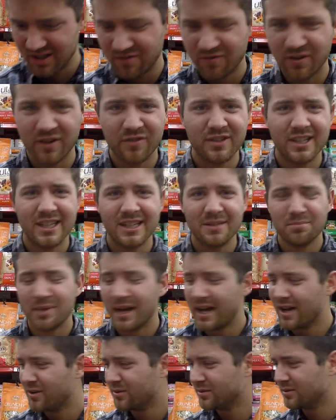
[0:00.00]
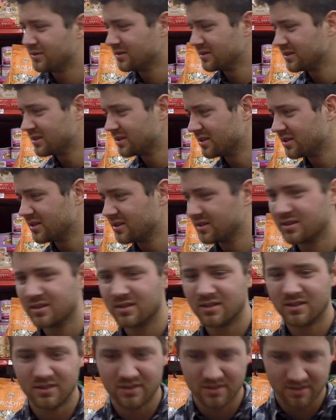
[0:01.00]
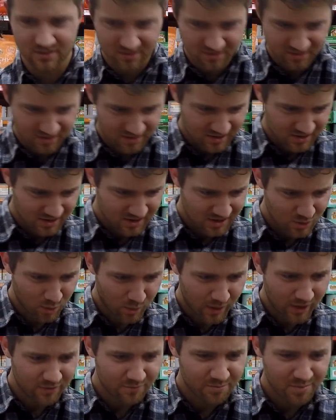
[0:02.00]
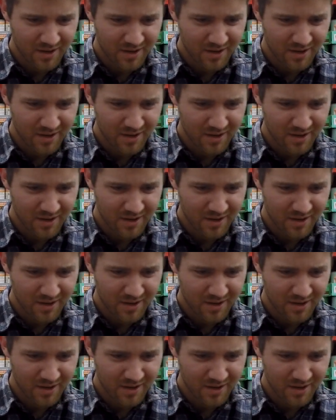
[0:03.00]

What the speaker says: 15 pounds, 12